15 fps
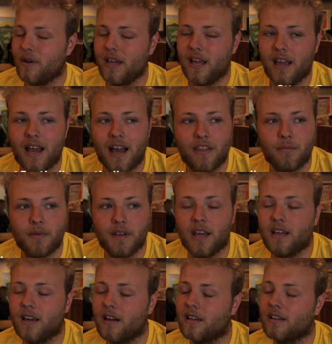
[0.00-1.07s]
we're here at the
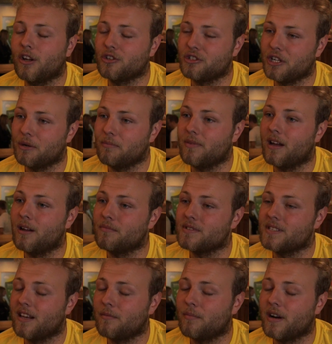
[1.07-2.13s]
Bodega in Nottingham
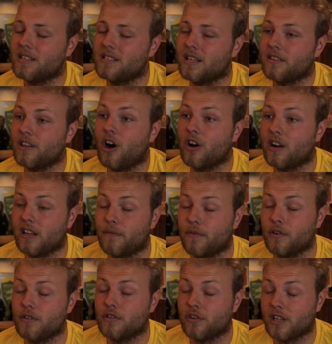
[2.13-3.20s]
celebrating the Hockley
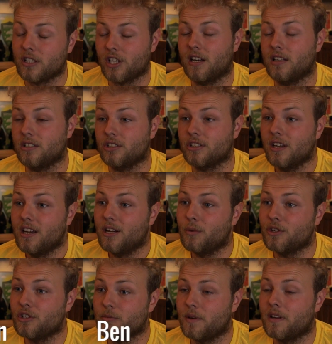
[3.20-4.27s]
Food and Drink Challenge,
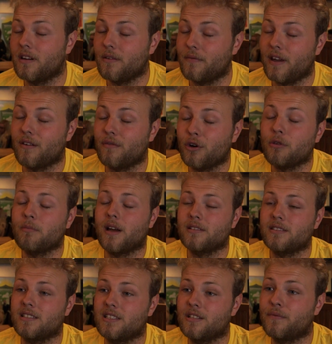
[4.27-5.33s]
which has been an event run by
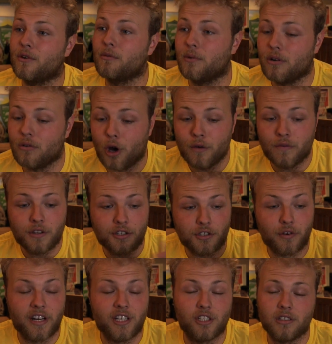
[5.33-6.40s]
City of Football over the
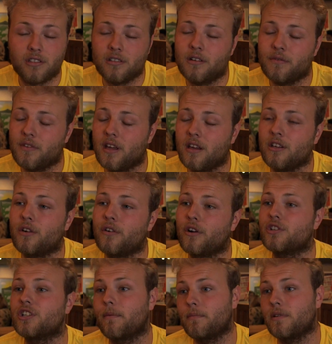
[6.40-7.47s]
duration of the
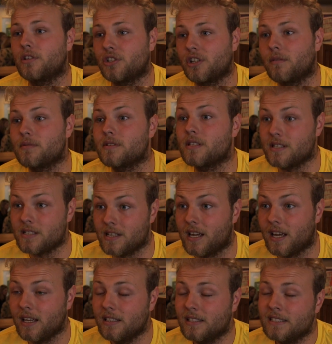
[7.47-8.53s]
Euro Championships this
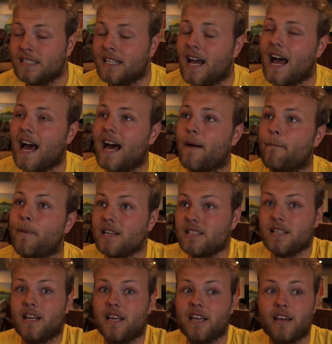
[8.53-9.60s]
year.
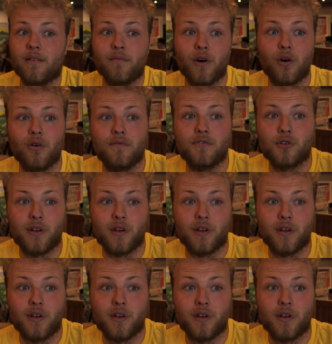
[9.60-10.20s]
Basically involves